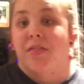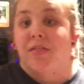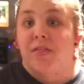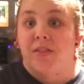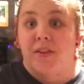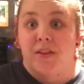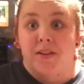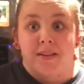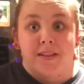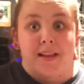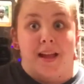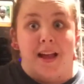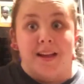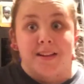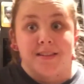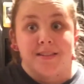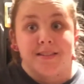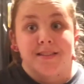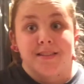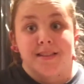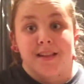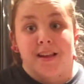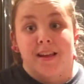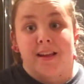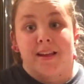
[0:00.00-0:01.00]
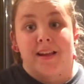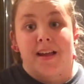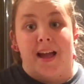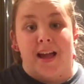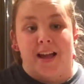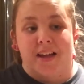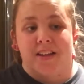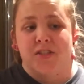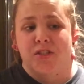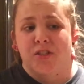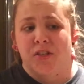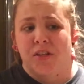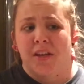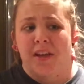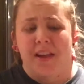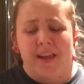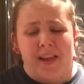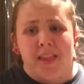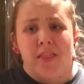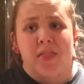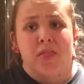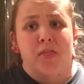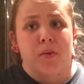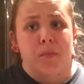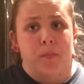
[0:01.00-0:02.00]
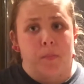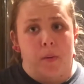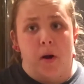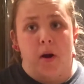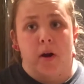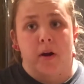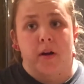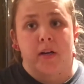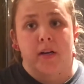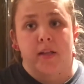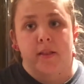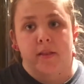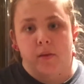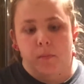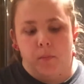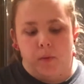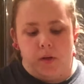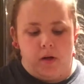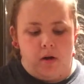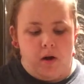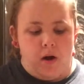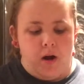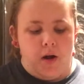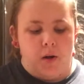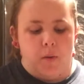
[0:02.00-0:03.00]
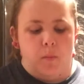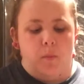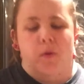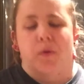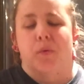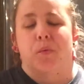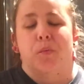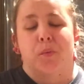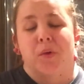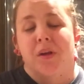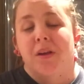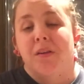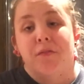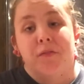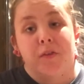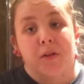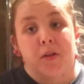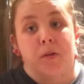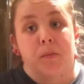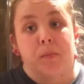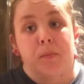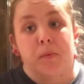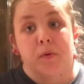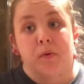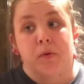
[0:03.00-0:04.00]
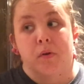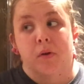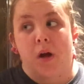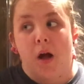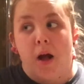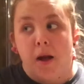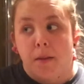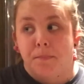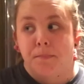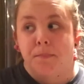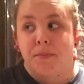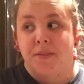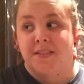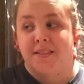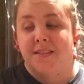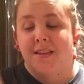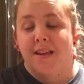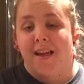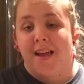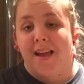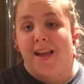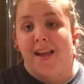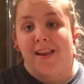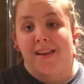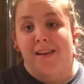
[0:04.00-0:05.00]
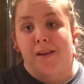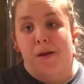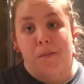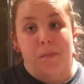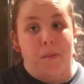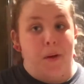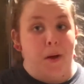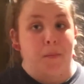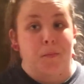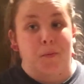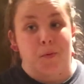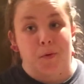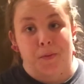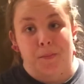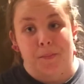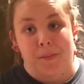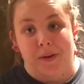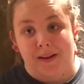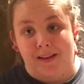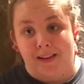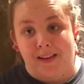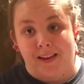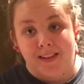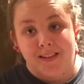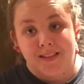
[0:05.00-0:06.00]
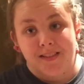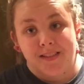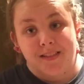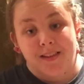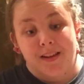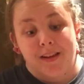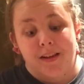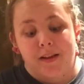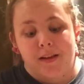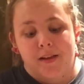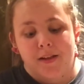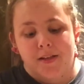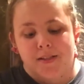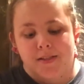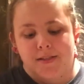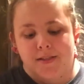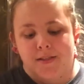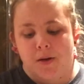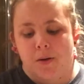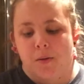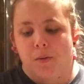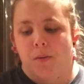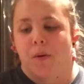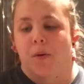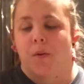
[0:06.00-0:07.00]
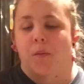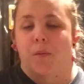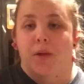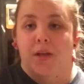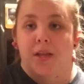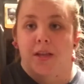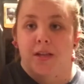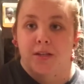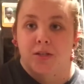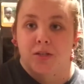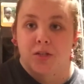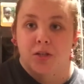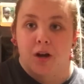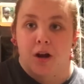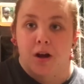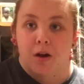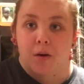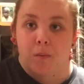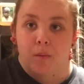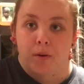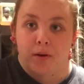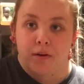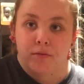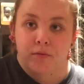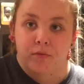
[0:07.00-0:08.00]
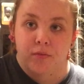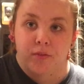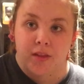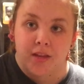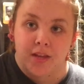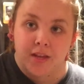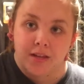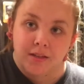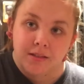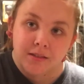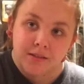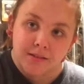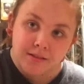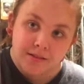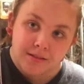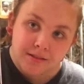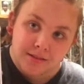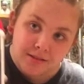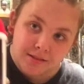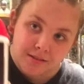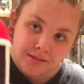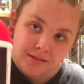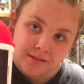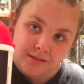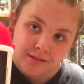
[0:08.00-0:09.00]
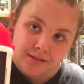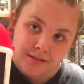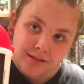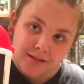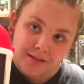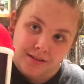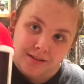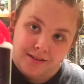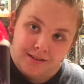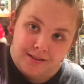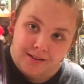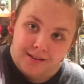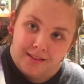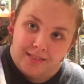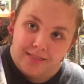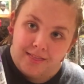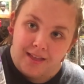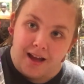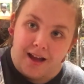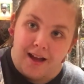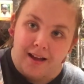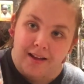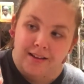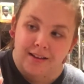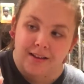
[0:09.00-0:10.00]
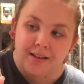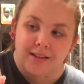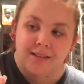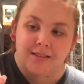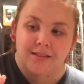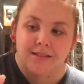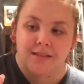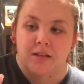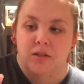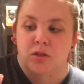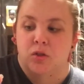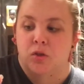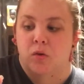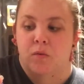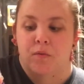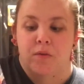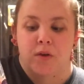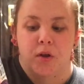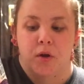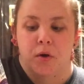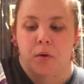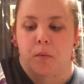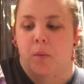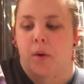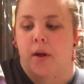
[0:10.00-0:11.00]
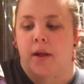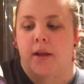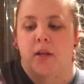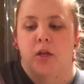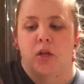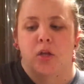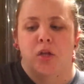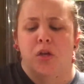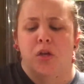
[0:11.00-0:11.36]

The last thing actually in the park that we got were refillable cups and a popcorn bucket. So we each got one of these. That is a souvenir one.